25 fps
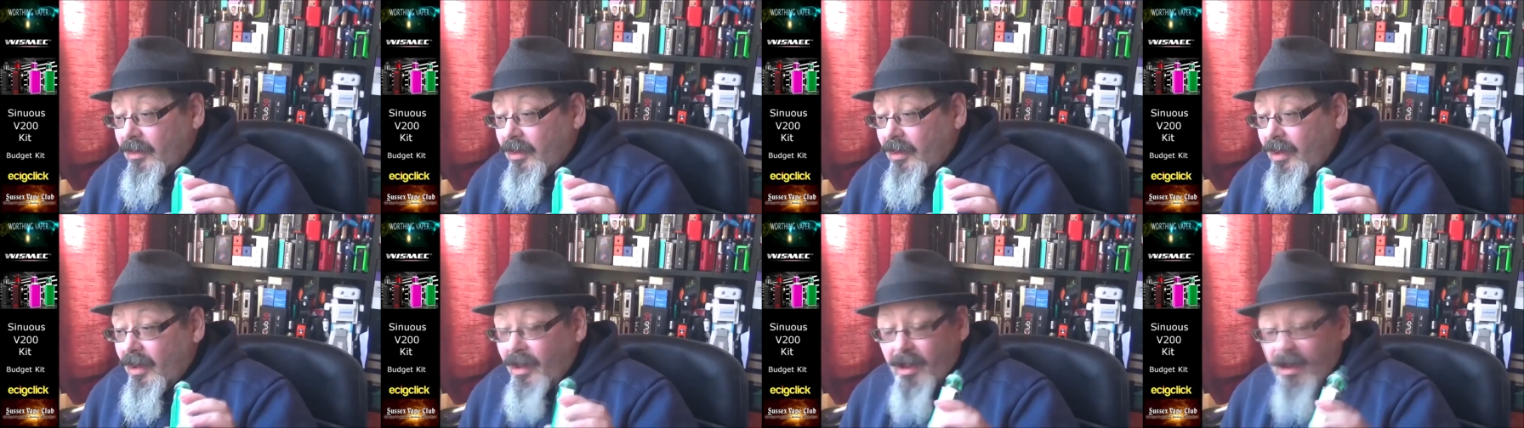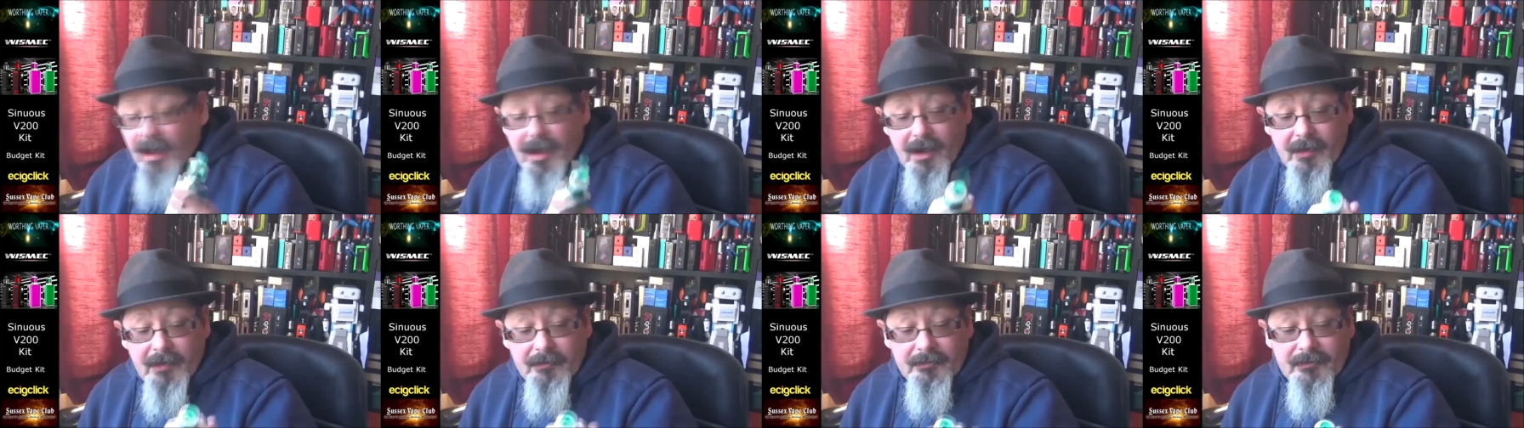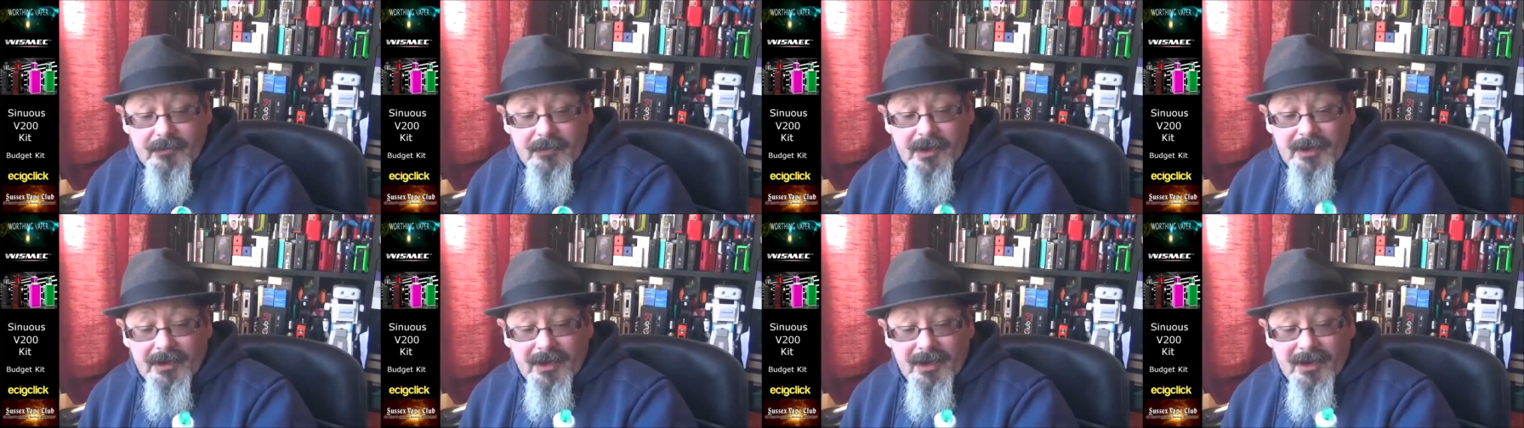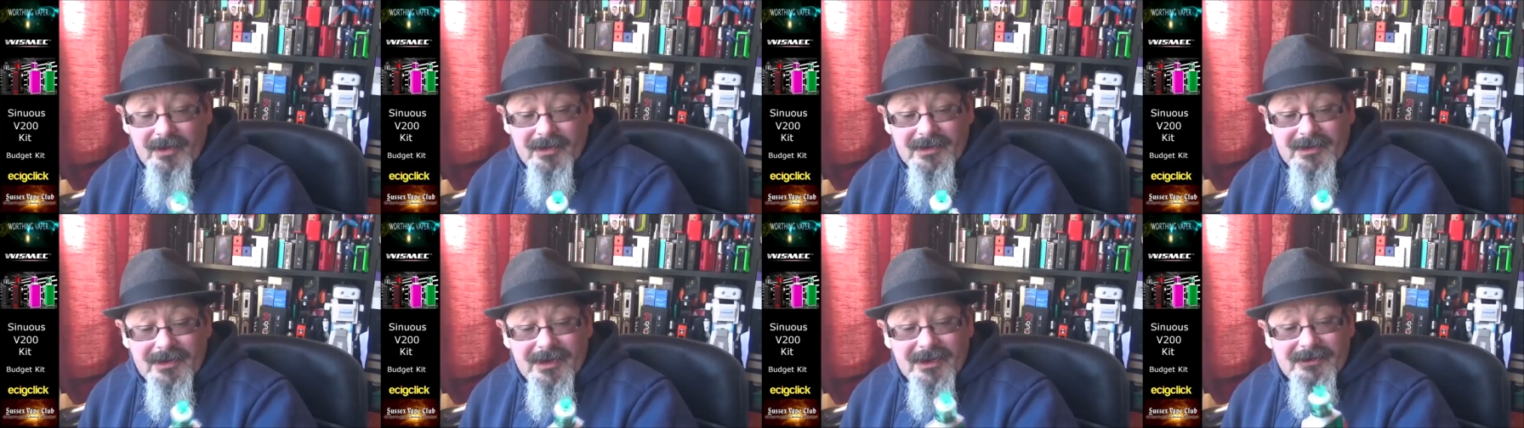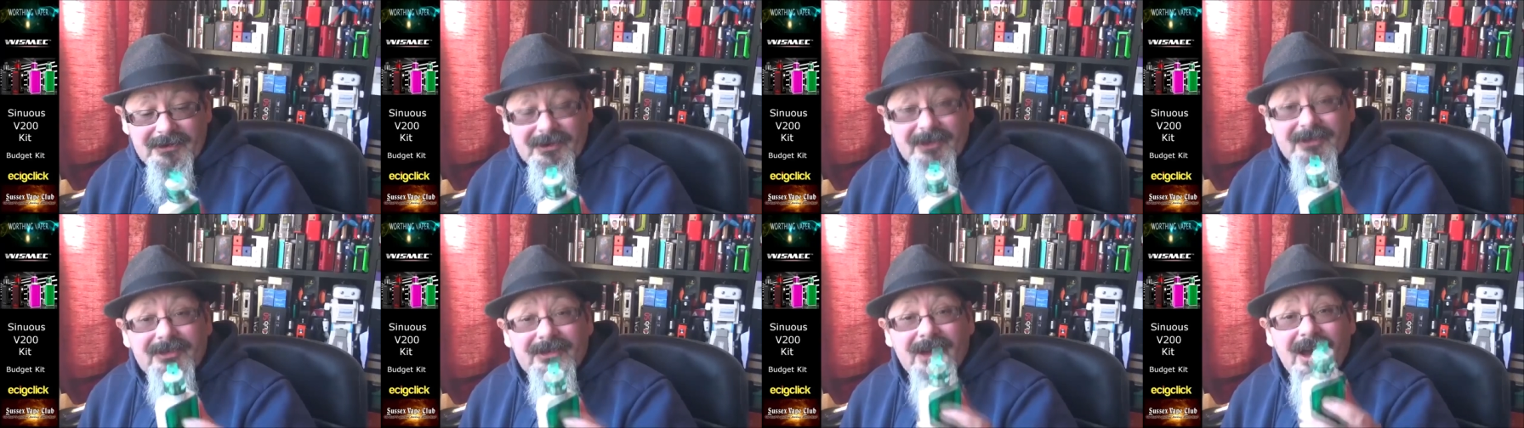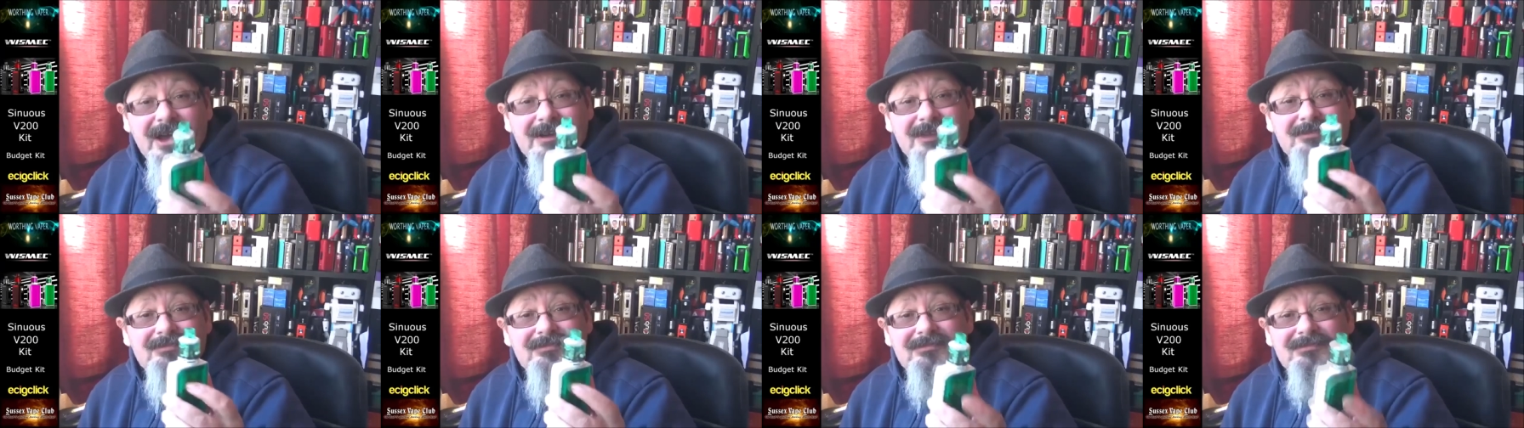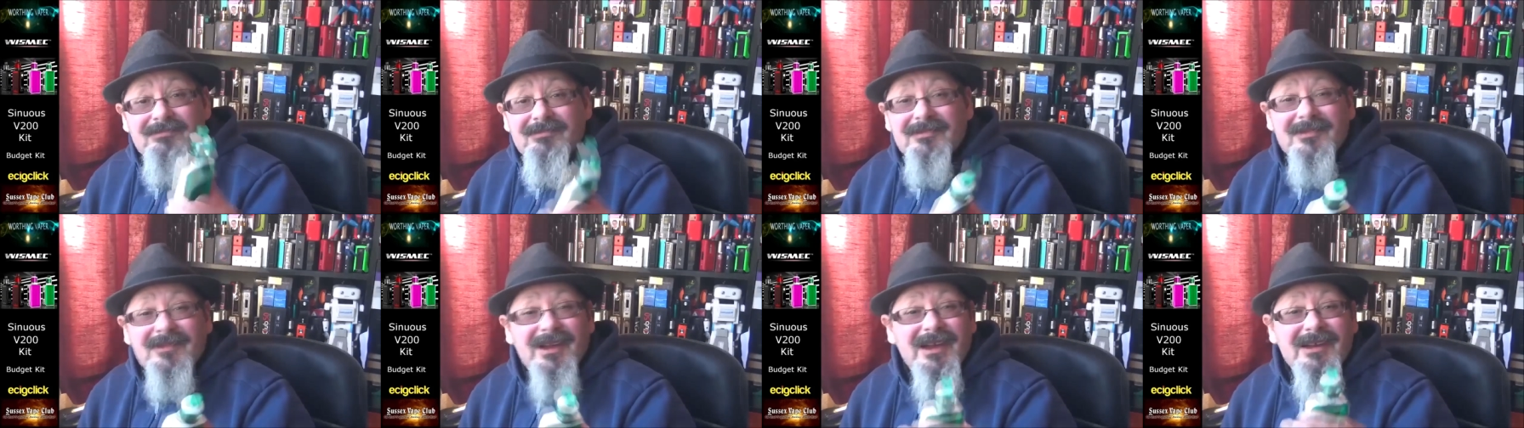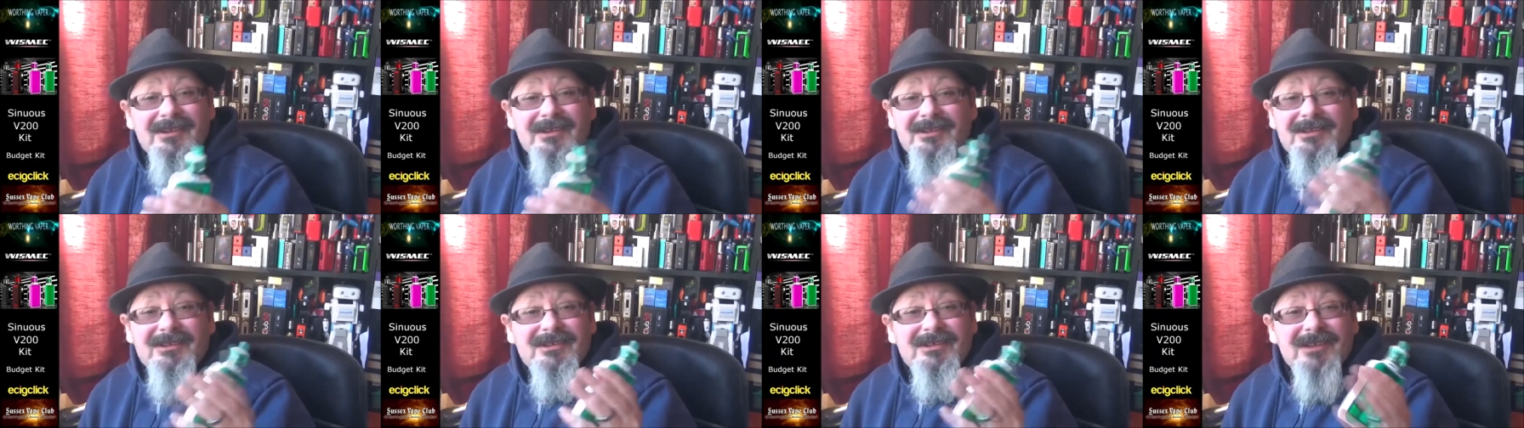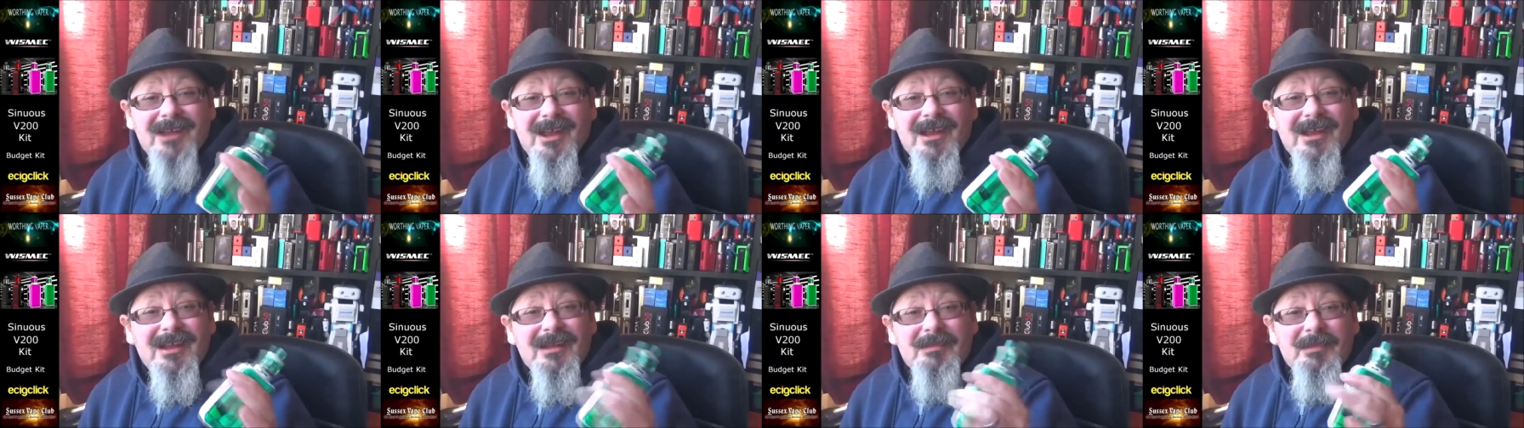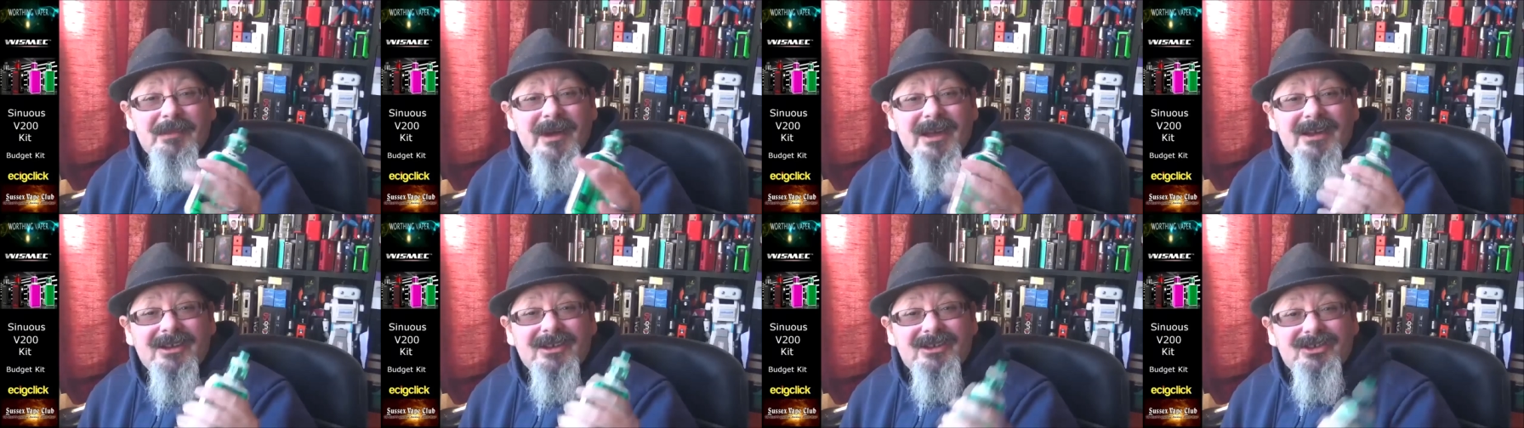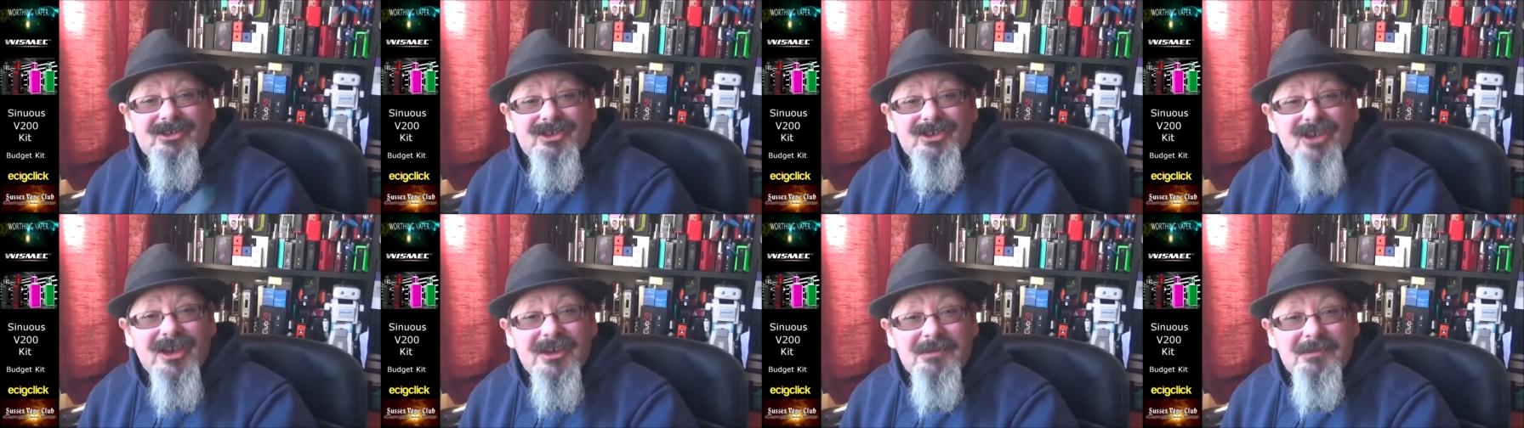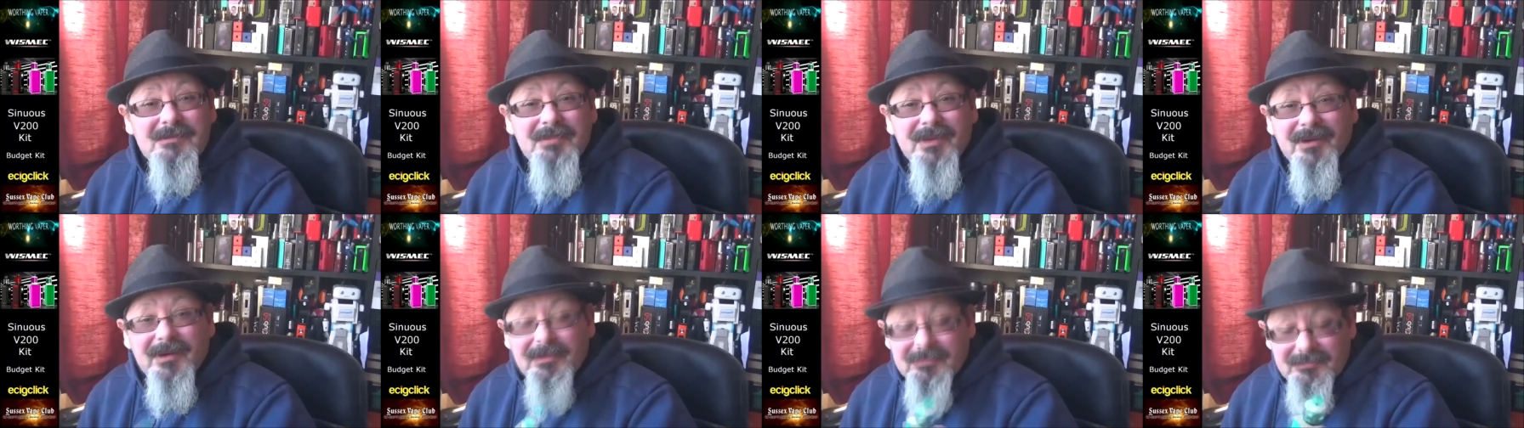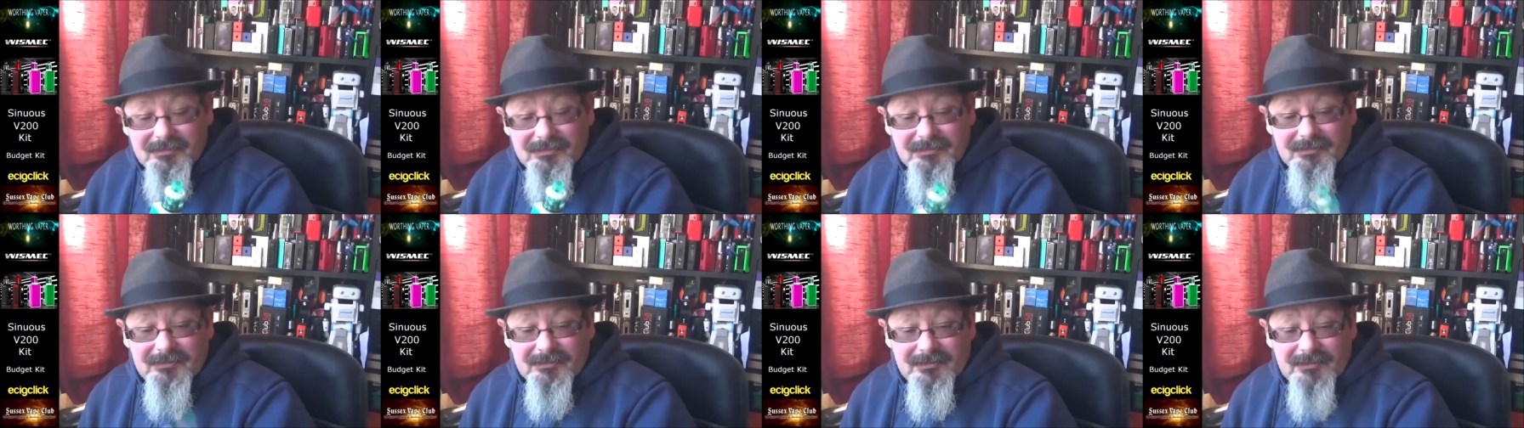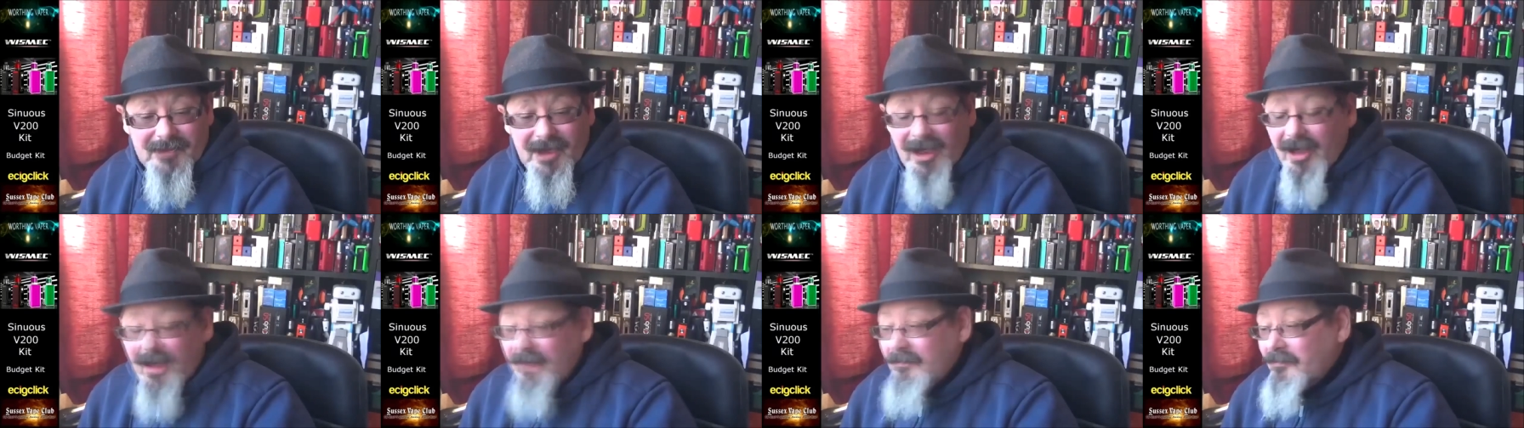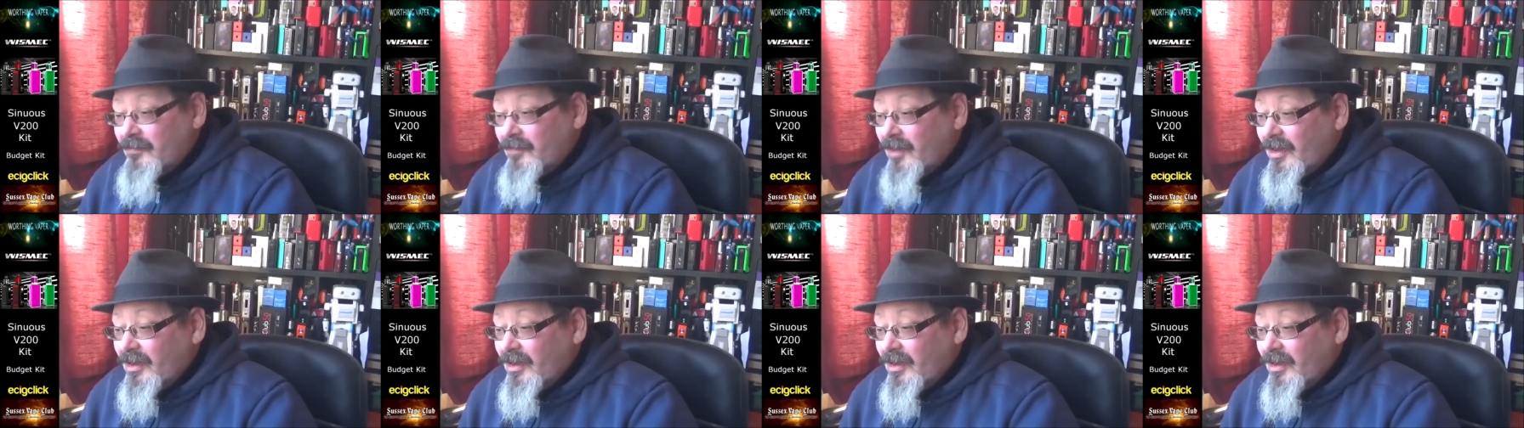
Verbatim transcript: Um, although, as I said, it's a little bit cheap, yeah,